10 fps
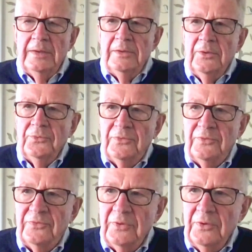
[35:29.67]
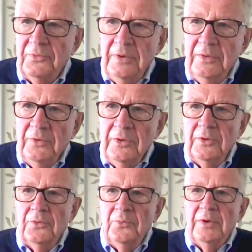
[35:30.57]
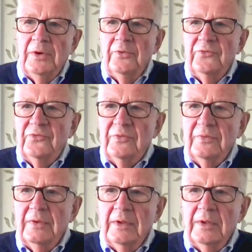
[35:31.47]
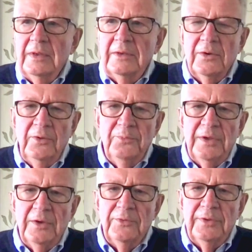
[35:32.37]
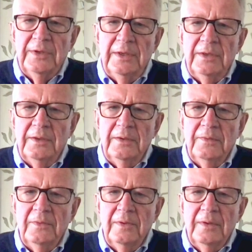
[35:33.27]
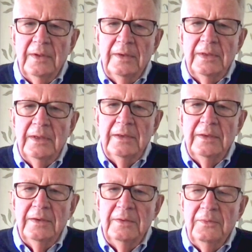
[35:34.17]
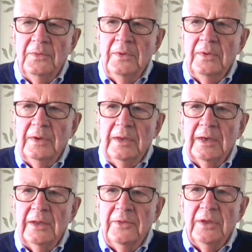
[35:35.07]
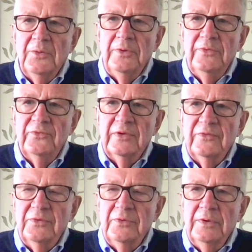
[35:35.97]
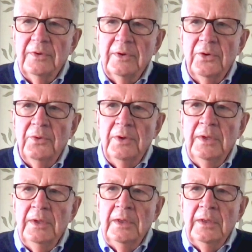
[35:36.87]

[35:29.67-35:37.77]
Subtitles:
I don't agree with you, because it can't be contained. And like I think we discussed a year ago,